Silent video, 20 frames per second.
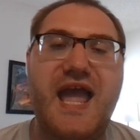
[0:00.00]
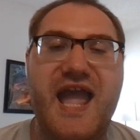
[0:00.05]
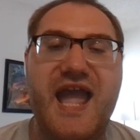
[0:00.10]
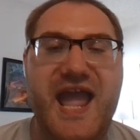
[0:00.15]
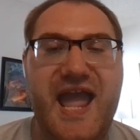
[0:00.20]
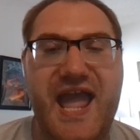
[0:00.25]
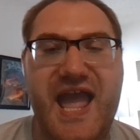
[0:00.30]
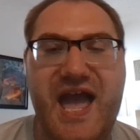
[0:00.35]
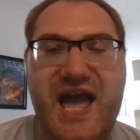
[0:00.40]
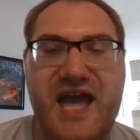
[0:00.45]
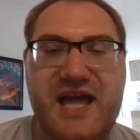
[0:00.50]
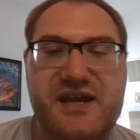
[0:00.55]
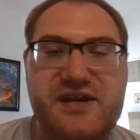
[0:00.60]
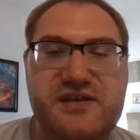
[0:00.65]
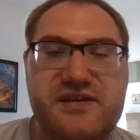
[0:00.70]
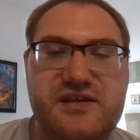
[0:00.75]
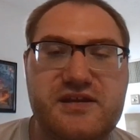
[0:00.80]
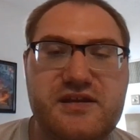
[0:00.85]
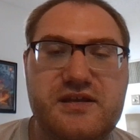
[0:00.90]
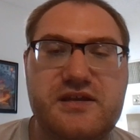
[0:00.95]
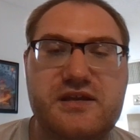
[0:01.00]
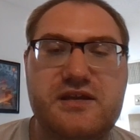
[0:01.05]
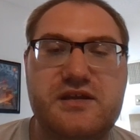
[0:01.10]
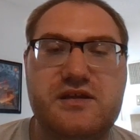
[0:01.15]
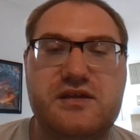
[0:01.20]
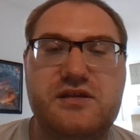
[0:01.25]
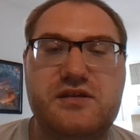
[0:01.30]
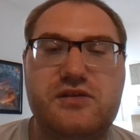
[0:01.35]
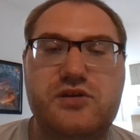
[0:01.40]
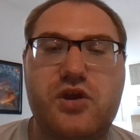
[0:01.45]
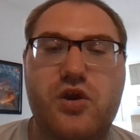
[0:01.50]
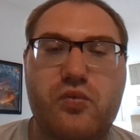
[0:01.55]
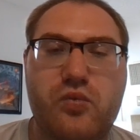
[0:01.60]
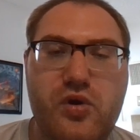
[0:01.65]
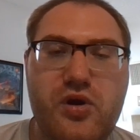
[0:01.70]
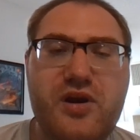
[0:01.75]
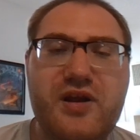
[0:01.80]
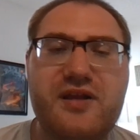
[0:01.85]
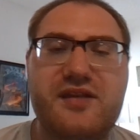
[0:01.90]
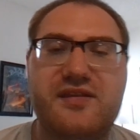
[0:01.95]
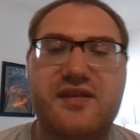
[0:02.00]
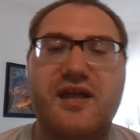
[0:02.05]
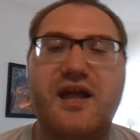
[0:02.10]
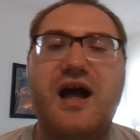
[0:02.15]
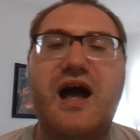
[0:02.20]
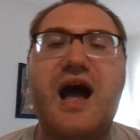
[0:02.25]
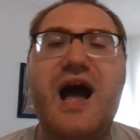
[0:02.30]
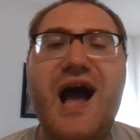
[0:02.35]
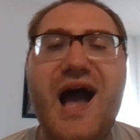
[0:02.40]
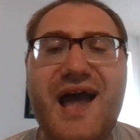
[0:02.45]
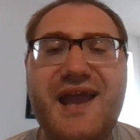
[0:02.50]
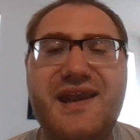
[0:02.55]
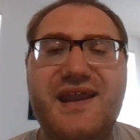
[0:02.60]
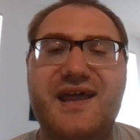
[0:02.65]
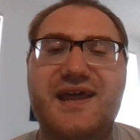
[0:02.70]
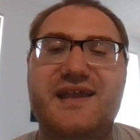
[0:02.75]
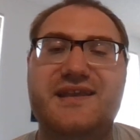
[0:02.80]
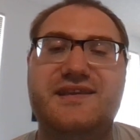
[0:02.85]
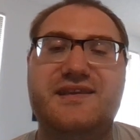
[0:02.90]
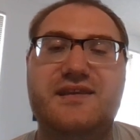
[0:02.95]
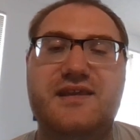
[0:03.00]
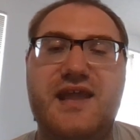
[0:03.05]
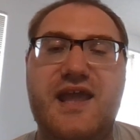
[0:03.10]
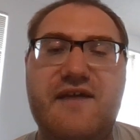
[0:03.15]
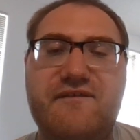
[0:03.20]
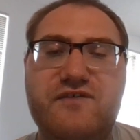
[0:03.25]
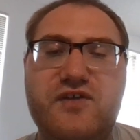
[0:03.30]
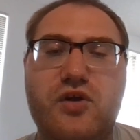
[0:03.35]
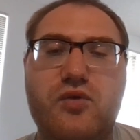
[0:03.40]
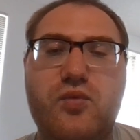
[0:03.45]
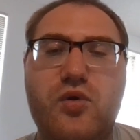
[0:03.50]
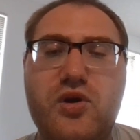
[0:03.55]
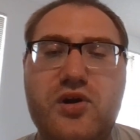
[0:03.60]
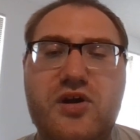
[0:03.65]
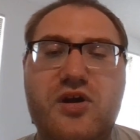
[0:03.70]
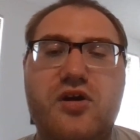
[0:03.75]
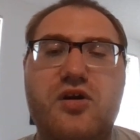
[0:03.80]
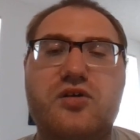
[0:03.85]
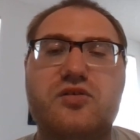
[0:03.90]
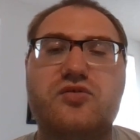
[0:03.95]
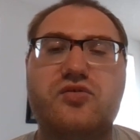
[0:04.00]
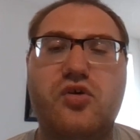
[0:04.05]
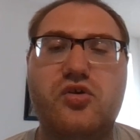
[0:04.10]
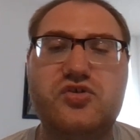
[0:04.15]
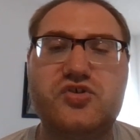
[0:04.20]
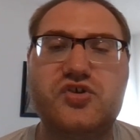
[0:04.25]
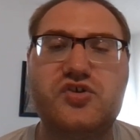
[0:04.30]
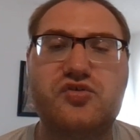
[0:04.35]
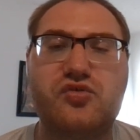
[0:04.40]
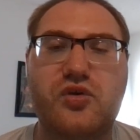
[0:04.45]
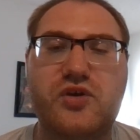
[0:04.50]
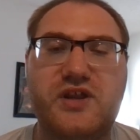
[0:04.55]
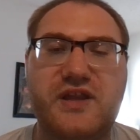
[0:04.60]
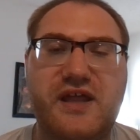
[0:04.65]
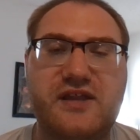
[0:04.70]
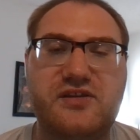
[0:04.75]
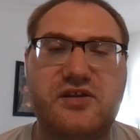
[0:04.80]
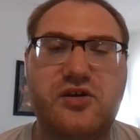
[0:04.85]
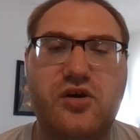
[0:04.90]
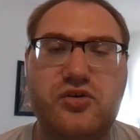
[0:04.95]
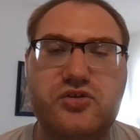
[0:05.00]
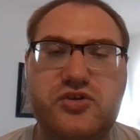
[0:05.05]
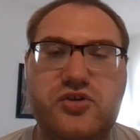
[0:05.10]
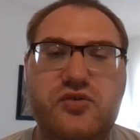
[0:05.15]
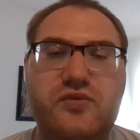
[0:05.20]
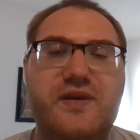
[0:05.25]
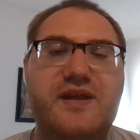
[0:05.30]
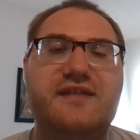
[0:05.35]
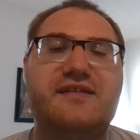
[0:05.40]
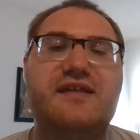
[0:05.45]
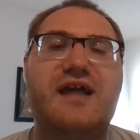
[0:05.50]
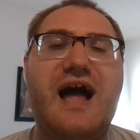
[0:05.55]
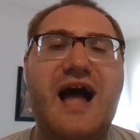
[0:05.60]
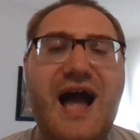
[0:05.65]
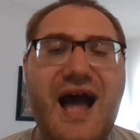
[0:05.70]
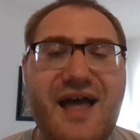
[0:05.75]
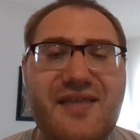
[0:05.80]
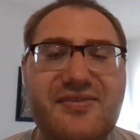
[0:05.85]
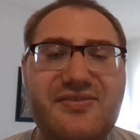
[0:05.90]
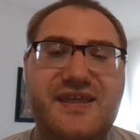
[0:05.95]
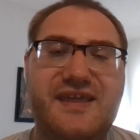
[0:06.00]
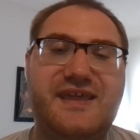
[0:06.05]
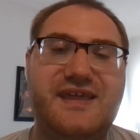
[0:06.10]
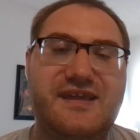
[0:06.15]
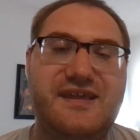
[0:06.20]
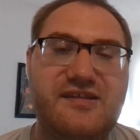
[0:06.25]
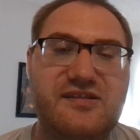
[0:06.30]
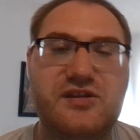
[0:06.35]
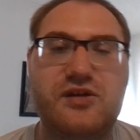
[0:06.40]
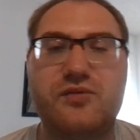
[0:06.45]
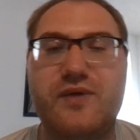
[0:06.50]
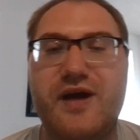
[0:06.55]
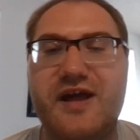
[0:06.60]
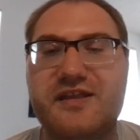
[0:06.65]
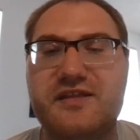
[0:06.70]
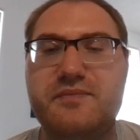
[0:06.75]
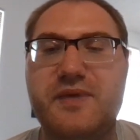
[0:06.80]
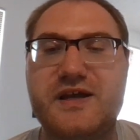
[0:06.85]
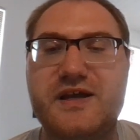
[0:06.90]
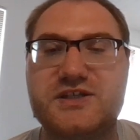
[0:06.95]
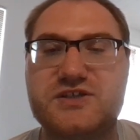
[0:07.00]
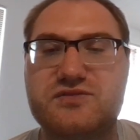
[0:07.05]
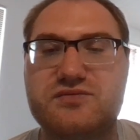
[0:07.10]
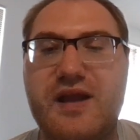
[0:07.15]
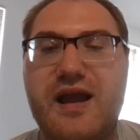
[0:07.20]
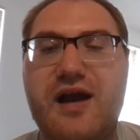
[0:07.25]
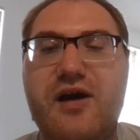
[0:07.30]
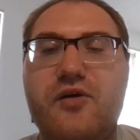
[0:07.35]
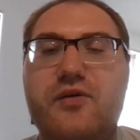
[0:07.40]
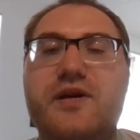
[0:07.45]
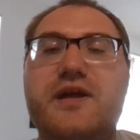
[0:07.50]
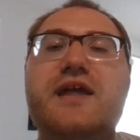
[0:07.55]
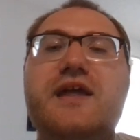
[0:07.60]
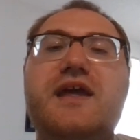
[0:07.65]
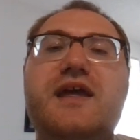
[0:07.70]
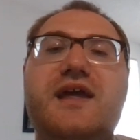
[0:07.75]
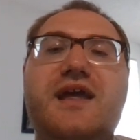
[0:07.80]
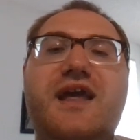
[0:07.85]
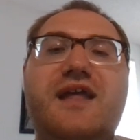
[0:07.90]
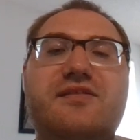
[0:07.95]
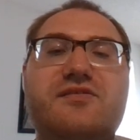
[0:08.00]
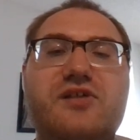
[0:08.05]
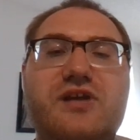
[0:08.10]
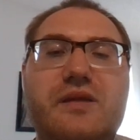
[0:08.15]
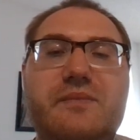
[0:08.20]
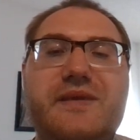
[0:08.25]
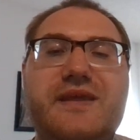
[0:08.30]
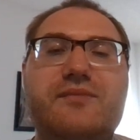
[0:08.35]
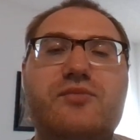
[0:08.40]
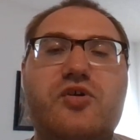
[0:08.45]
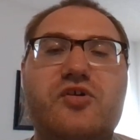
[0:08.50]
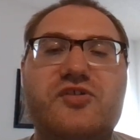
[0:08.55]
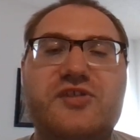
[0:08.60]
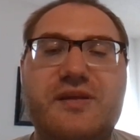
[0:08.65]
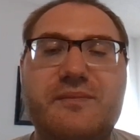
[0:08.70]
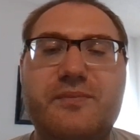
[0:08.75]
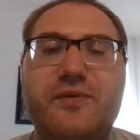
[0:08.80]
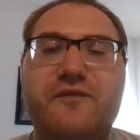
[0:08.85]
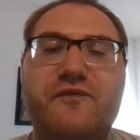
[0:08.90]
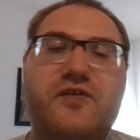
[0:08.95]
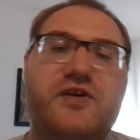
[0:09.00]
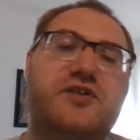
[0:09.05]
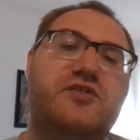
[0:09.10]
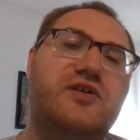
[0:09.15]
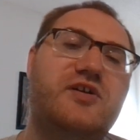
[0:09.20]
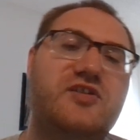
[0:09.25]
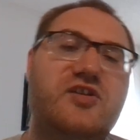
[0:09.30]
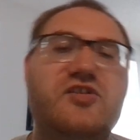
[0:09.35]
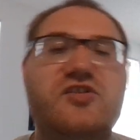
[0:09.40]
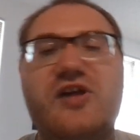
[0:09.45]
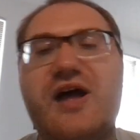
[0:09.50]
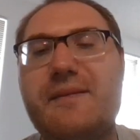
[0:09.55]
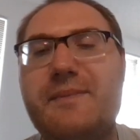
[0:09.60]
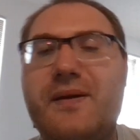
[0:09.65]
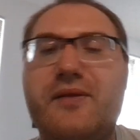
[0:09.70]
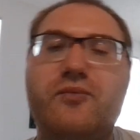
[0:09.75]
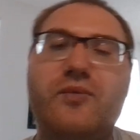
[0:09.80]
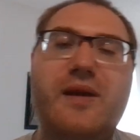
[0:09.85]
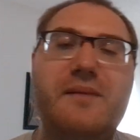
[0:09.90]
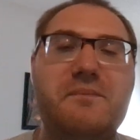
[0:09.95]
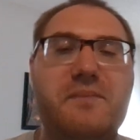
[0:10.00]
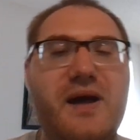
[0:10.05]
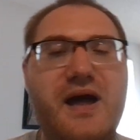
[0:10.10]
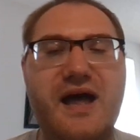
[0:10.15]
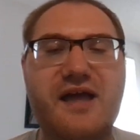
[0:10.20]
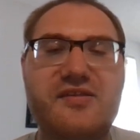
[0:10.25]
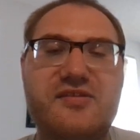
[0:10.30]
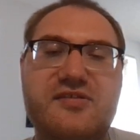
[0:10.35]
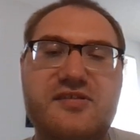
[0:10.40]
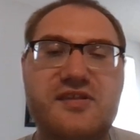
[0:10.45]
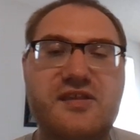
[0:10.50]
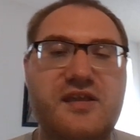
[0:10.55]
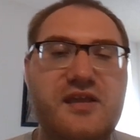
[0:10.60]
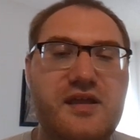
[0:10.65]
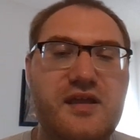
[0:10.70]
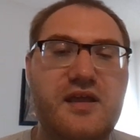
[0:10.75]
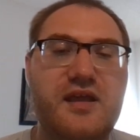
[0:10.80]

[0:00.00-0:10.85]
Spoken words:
and your work on if your work or grocery store you like to go to is on the east to west bus route, it's going to be more simple for you because you just hop on one bus